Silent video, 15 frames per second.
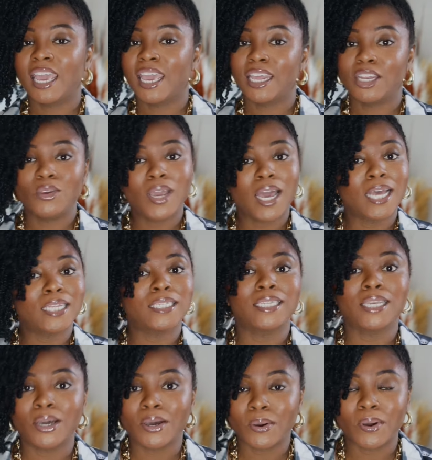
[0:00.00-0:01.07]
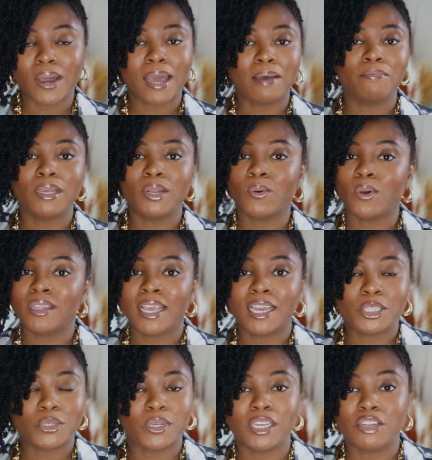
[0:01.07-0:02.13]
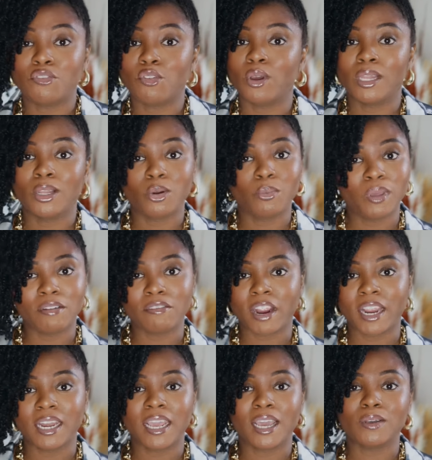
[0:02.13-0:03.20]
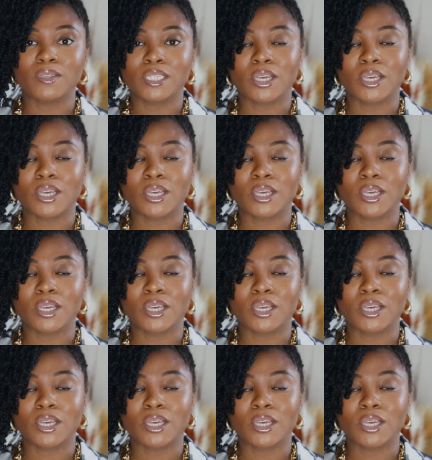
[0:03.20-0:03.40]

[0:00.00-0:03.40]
And you guys know I've been on that train for a little bit right now,